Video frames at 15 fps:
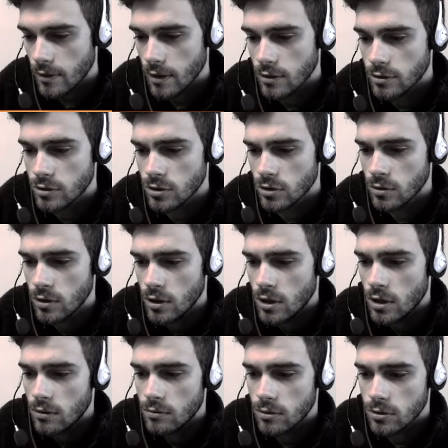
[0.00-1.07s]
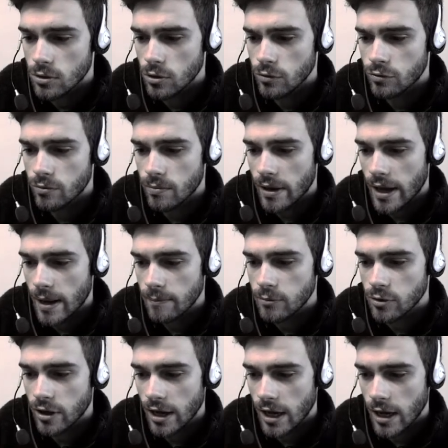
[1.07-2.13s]
So we'll go from camp
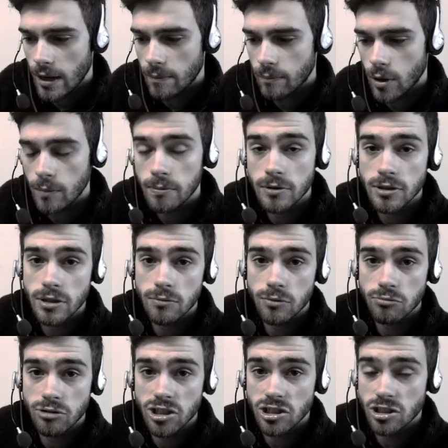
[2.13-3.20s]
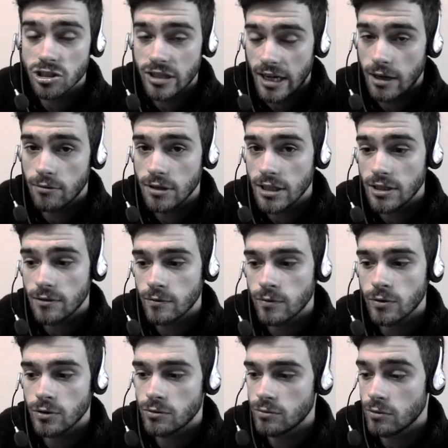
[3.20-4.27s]
to camp up until we reach the town Eden
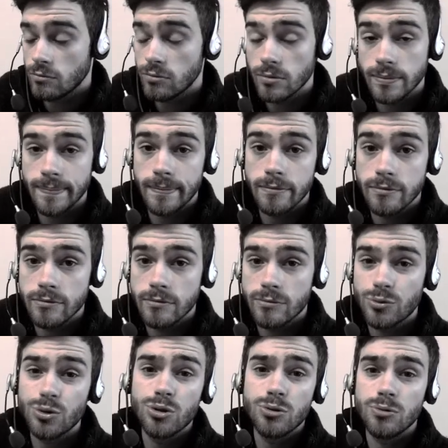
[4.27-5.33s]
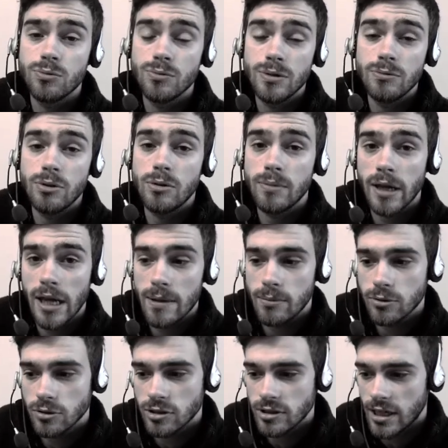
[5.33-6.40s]
Falls, where we will be
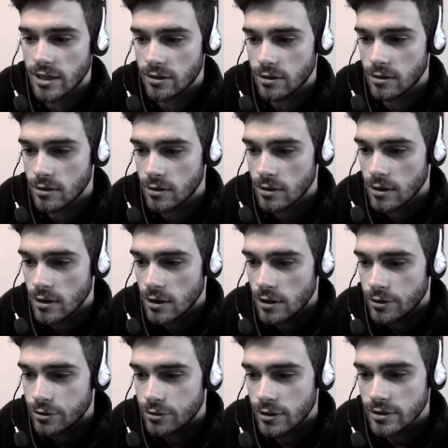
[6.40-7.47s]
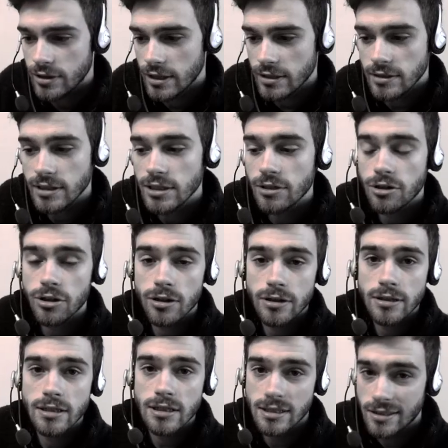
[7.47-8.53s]
able to settle. So as you can see,
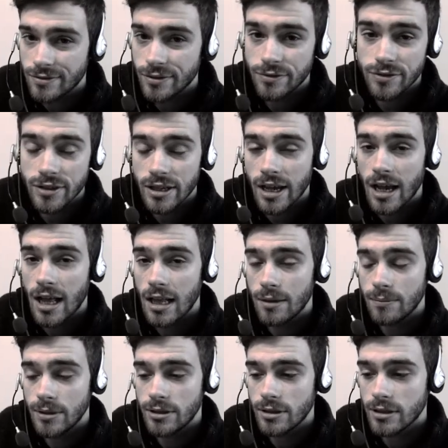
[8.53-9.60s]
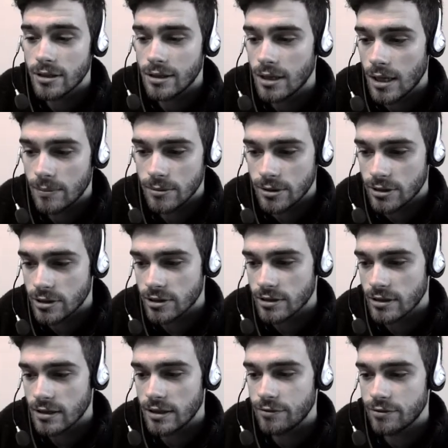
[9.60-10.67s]
currently it's 15 kilometers
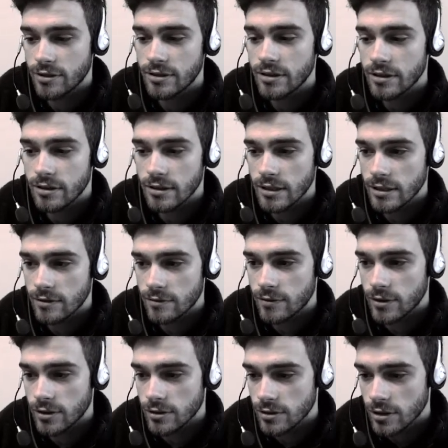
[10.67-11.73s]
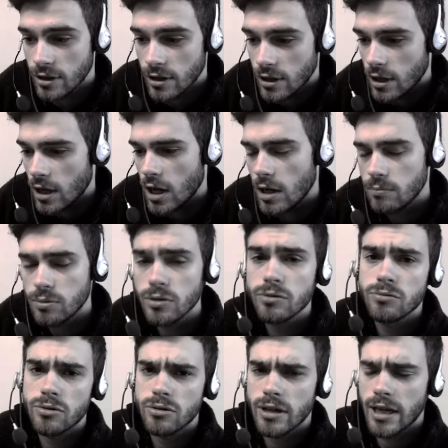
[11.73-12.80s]
left till Eden Falls,
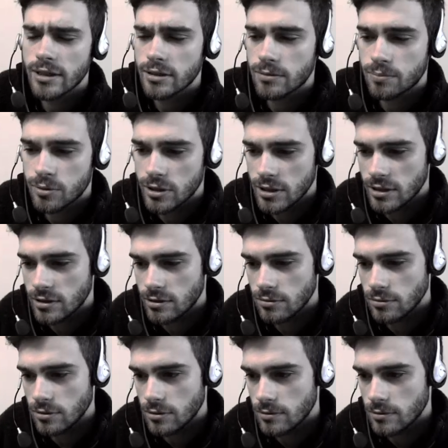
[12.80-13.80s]
but we'll get there pretty soon.